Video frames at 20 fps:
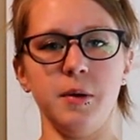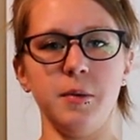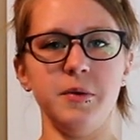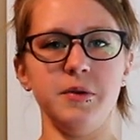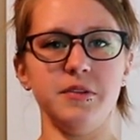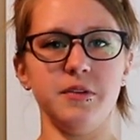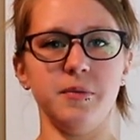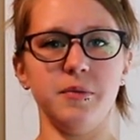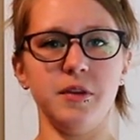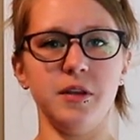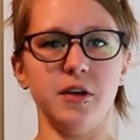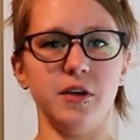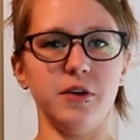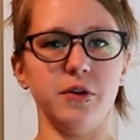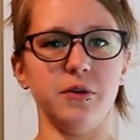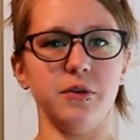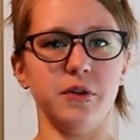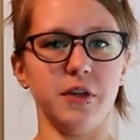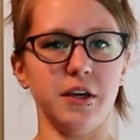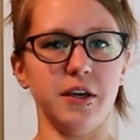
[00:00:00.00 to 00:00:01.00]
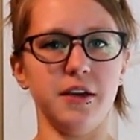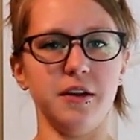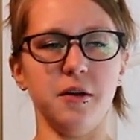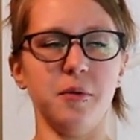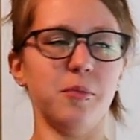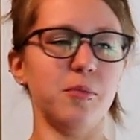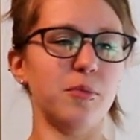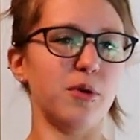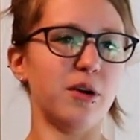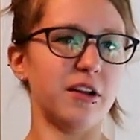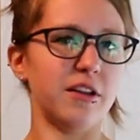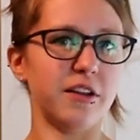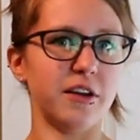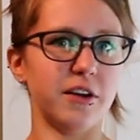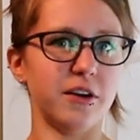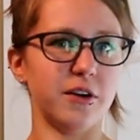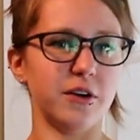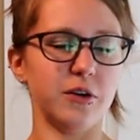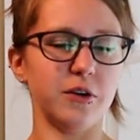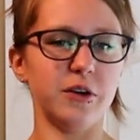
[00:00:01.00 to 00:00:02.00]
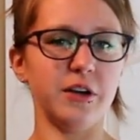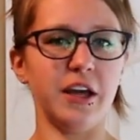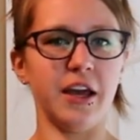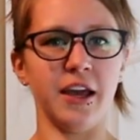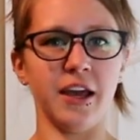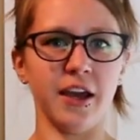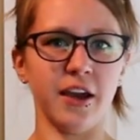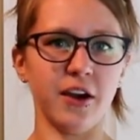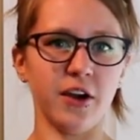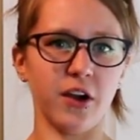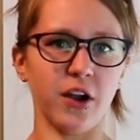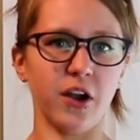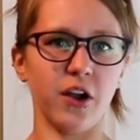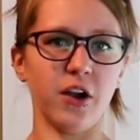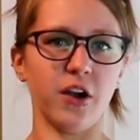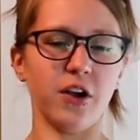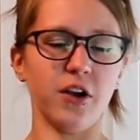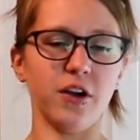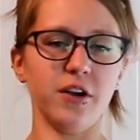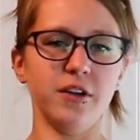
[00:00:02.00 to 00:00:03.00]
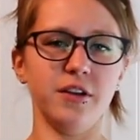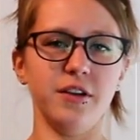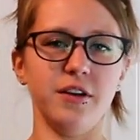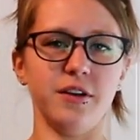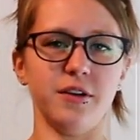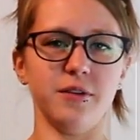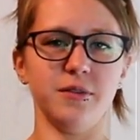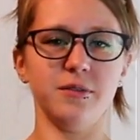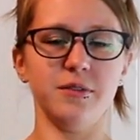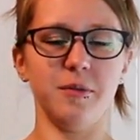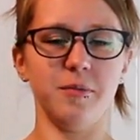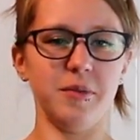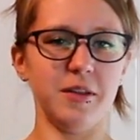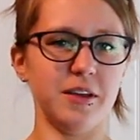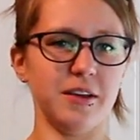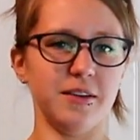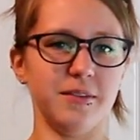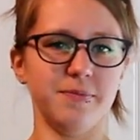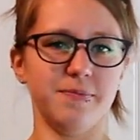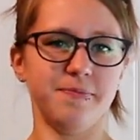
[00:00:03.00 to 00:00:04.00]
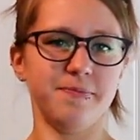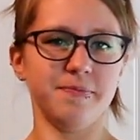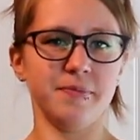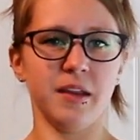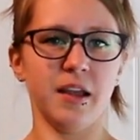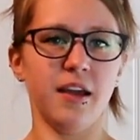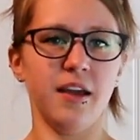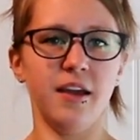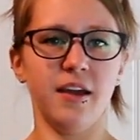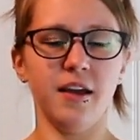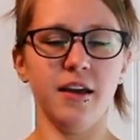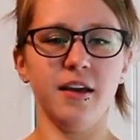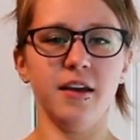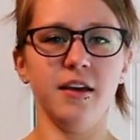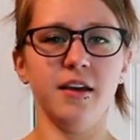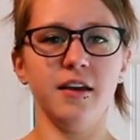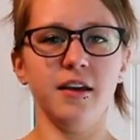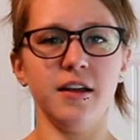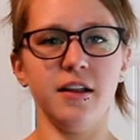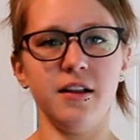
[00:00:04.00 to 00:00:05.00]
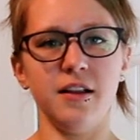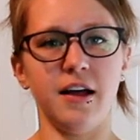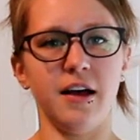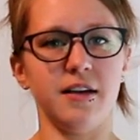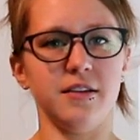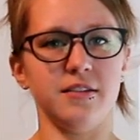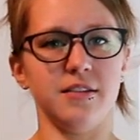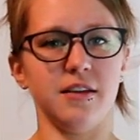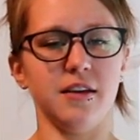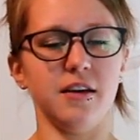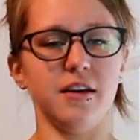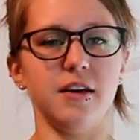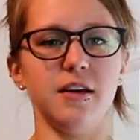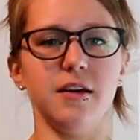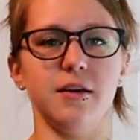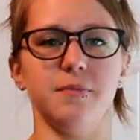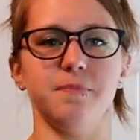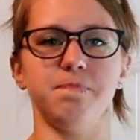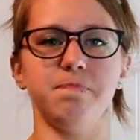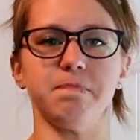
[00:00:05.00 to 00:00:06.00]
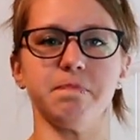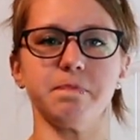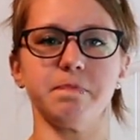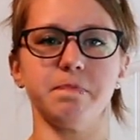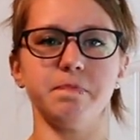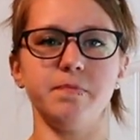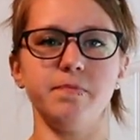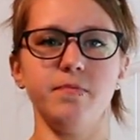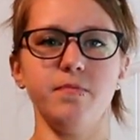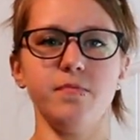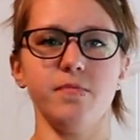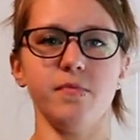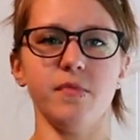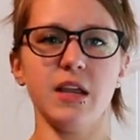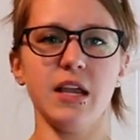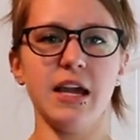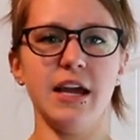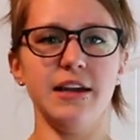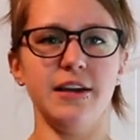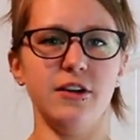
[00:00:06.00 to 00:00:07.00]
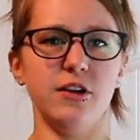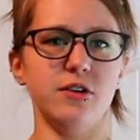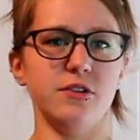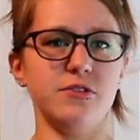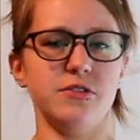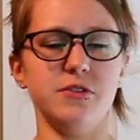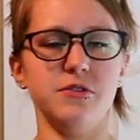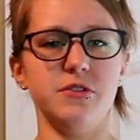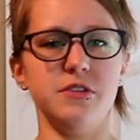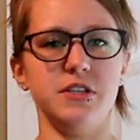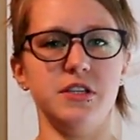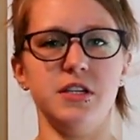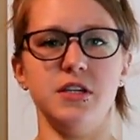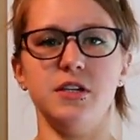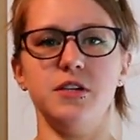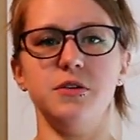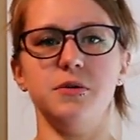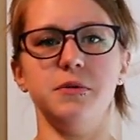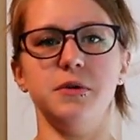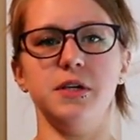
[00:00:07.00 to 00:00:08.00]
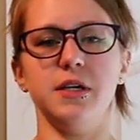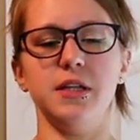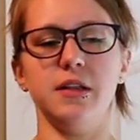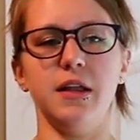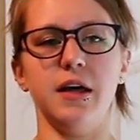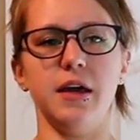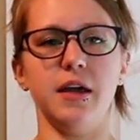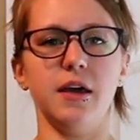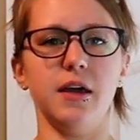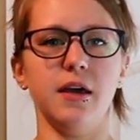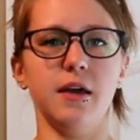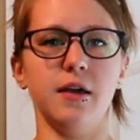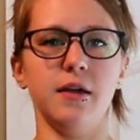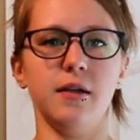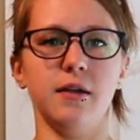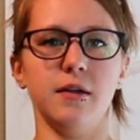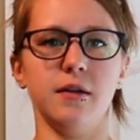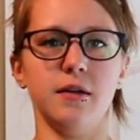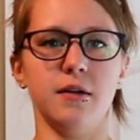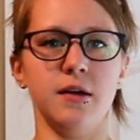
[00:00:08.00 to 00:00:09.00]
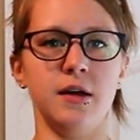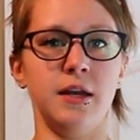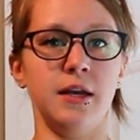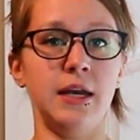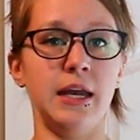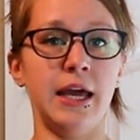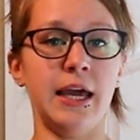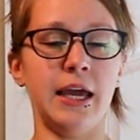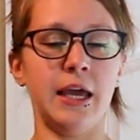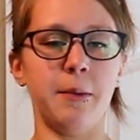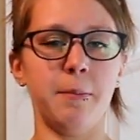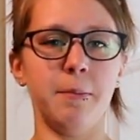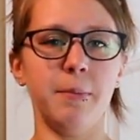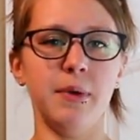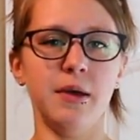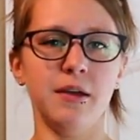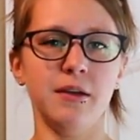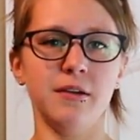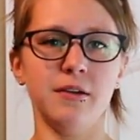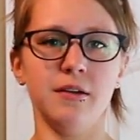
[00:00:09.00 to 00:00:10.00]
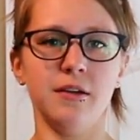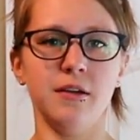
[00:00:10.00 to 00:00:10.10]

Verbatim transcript: Maybe something cute like an umbrella or an anchor, you know, something classic. I could also see doing like a name